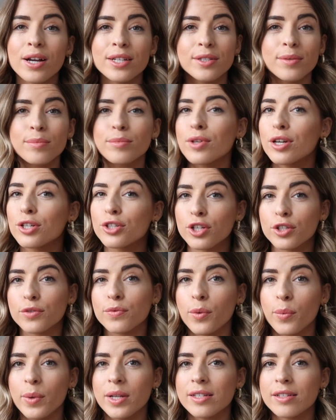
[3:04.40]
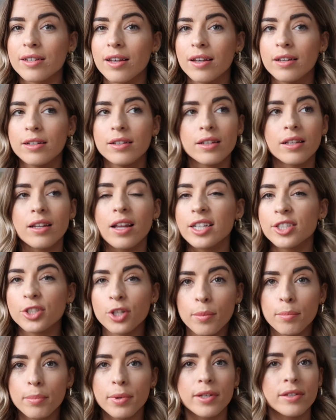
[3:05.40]
items that are just for winter, like
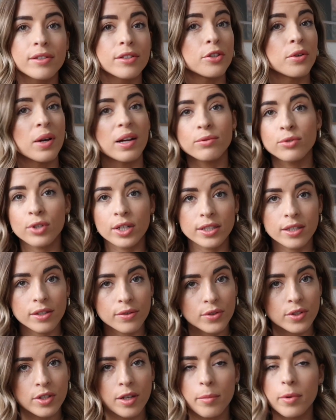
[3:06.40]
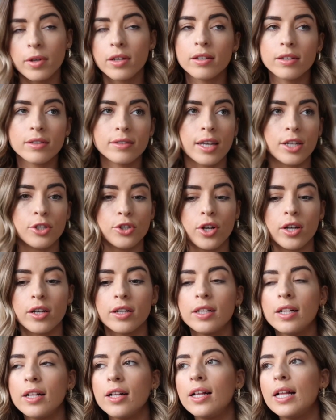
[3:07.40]
jumpers, and you'll have dresses for summer, etc.
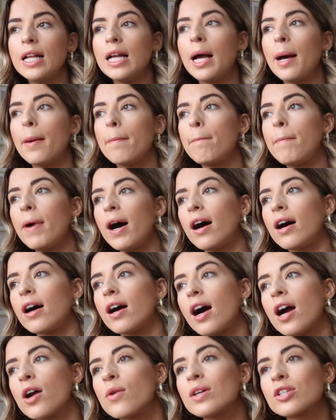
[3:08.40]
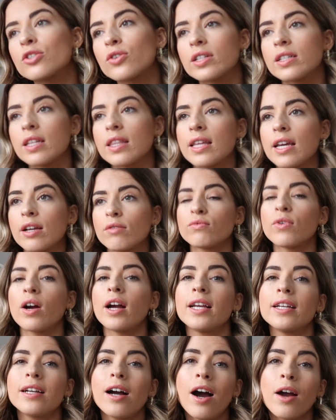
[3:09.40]
But I always try to think,
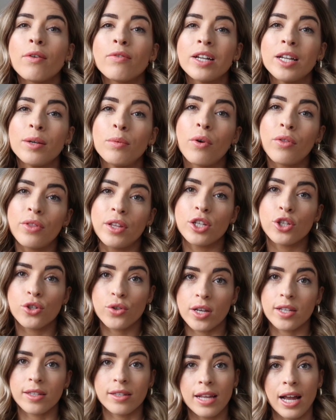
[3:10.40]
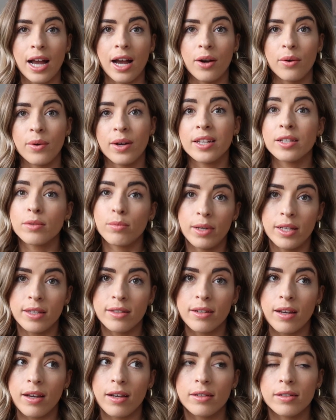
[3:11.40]
right, I really want this dress now and it's
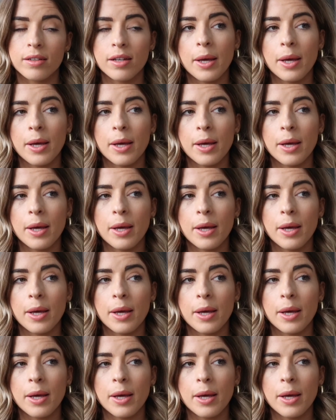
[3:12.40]
winter.